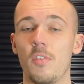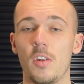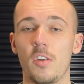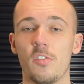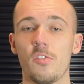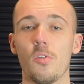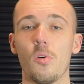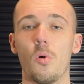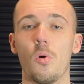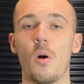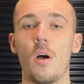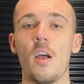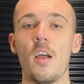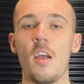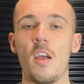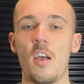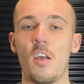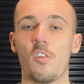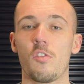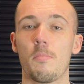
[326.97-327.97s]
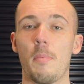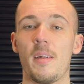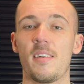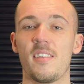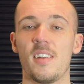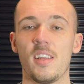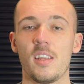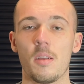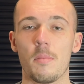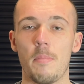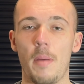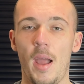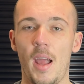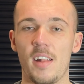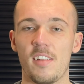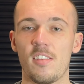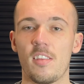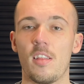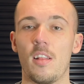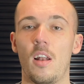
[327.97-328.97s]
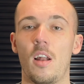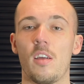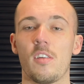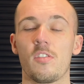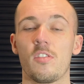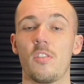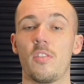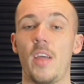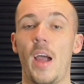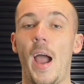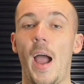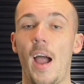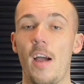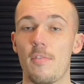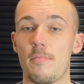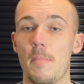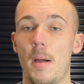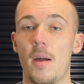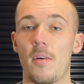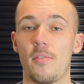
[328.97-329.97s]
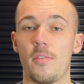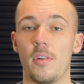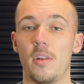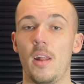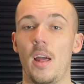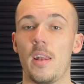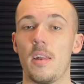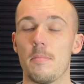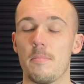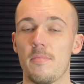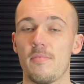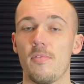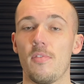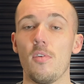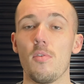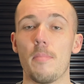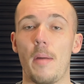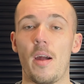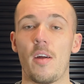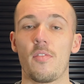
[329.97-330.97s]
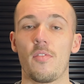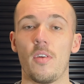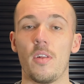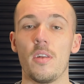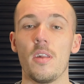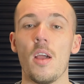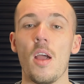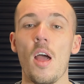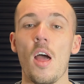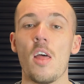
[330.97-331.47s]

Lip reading: short, especially compared to the likes of the half marathon and the full marathon,